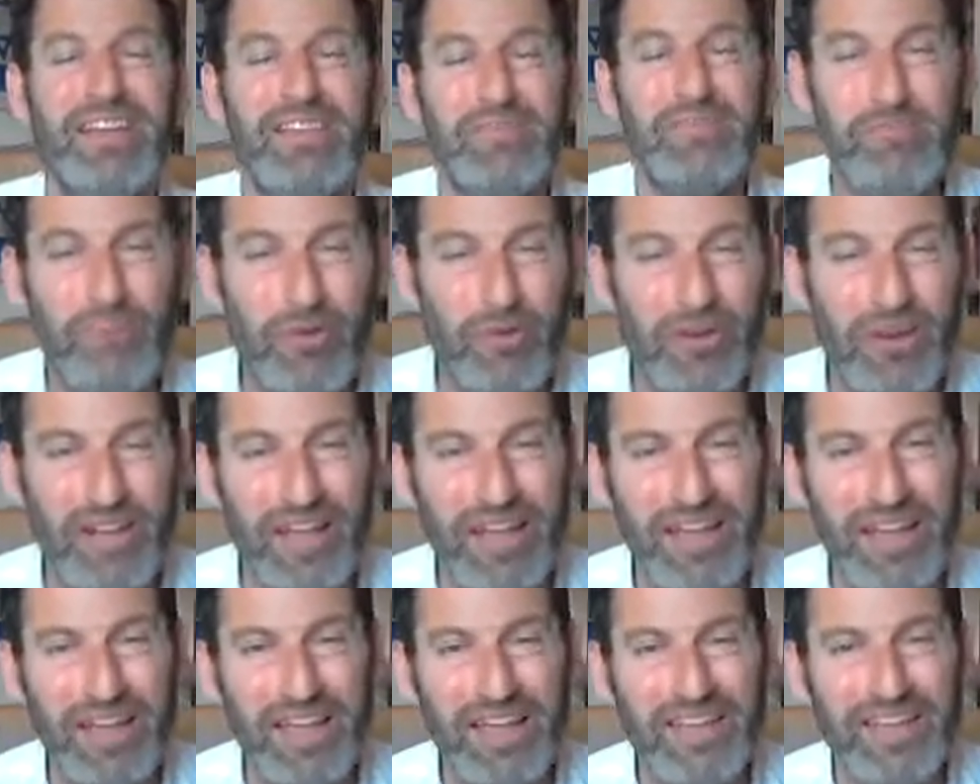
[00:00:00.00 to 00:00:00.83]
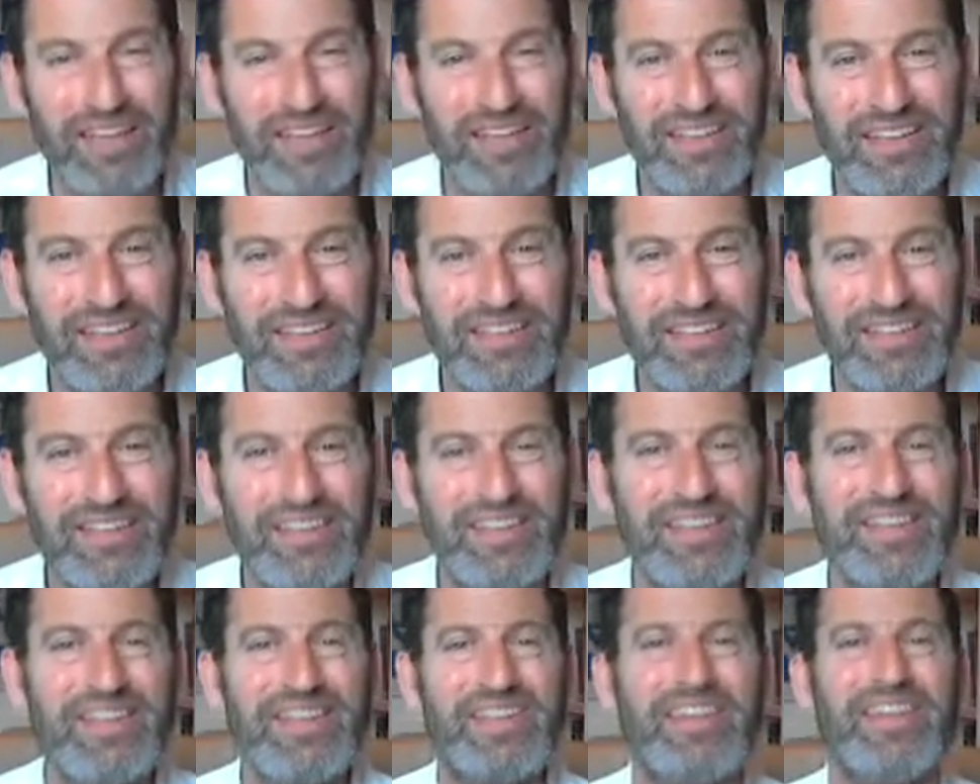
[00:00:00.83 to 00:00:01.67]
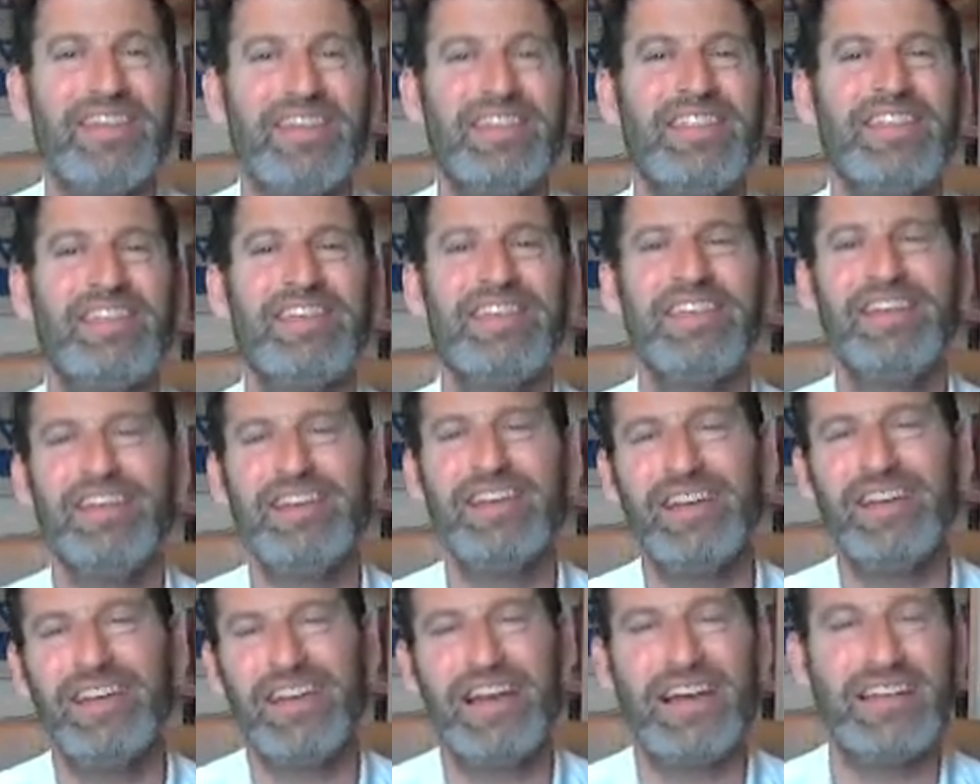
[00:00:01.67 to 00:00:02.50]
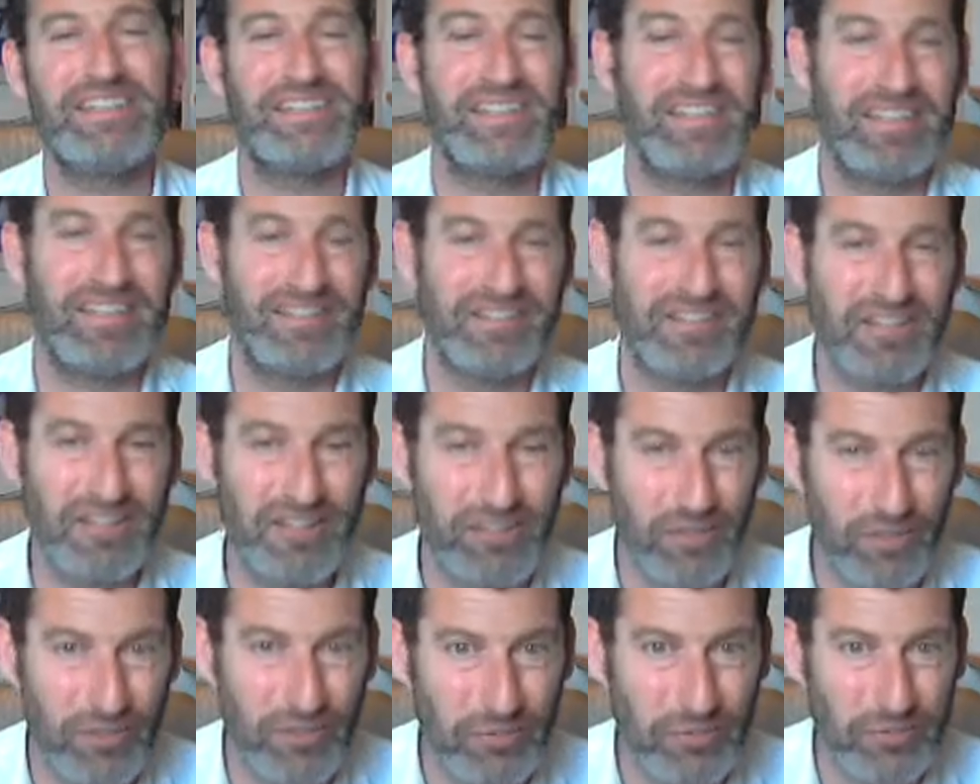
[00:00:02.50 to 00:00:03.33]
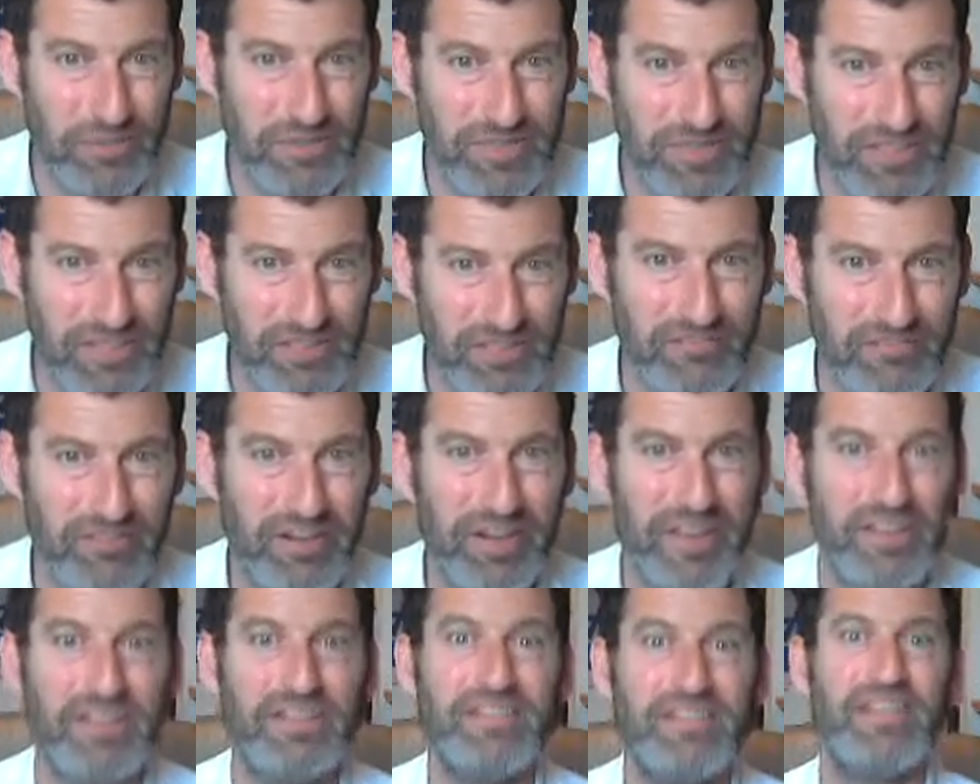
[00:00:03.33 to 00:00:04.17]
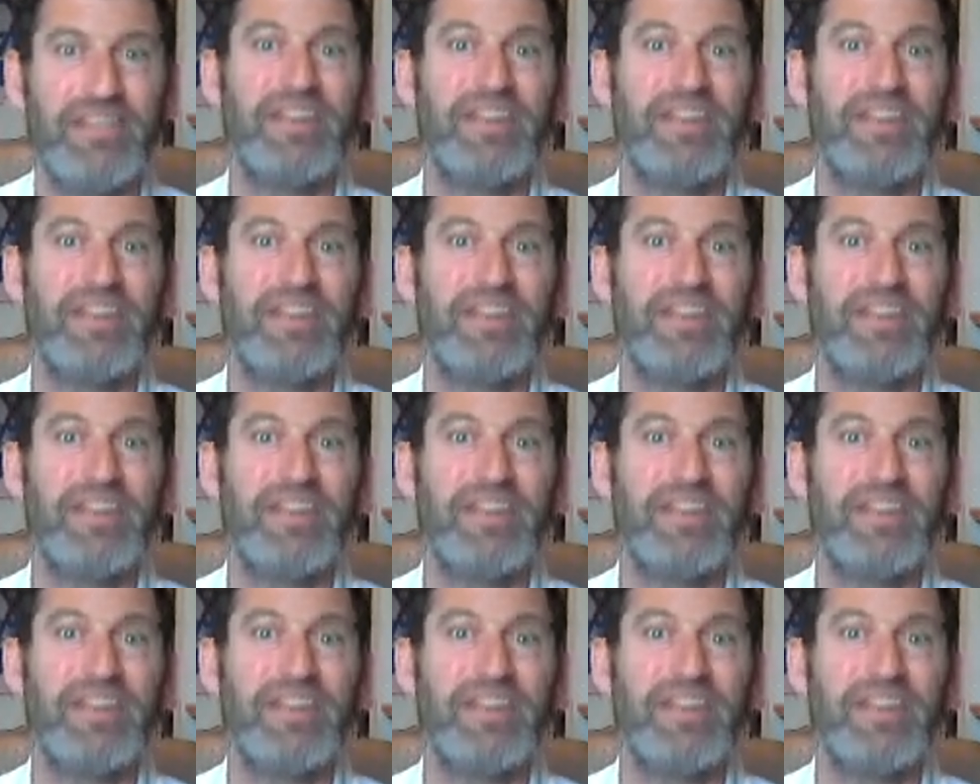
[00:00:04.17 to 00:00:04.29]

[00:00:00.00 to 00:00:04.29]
Mordechai, and the Ashkenaz Hagdolah was still around,